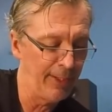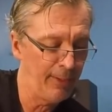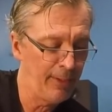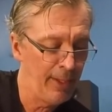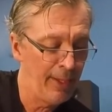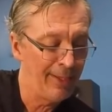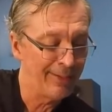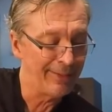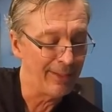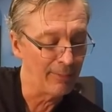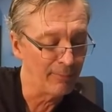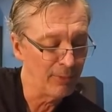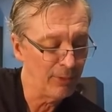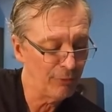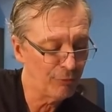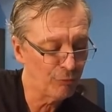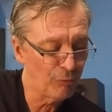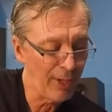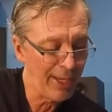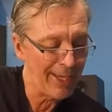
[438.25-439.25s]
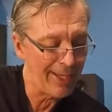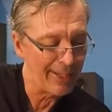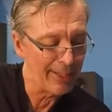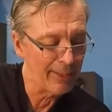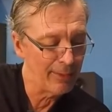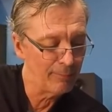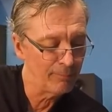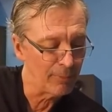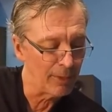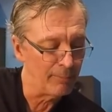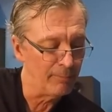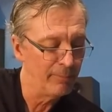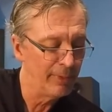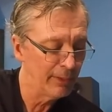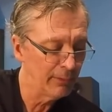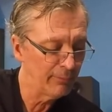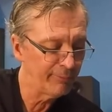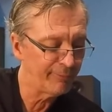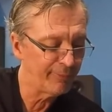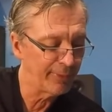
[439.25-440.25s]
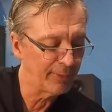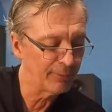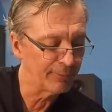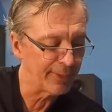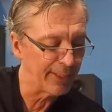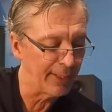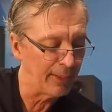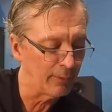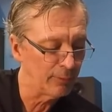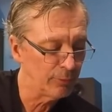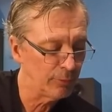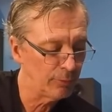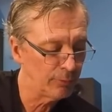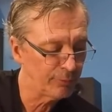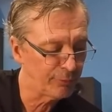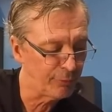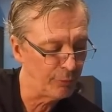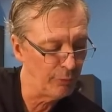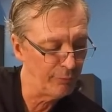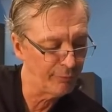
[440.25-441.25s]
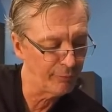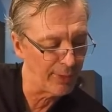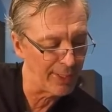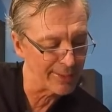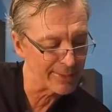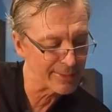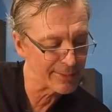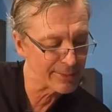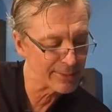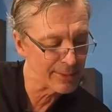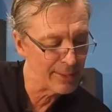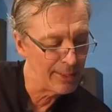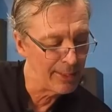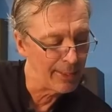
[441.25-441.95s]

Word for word: Now I'm going to drag my middle finger down two frets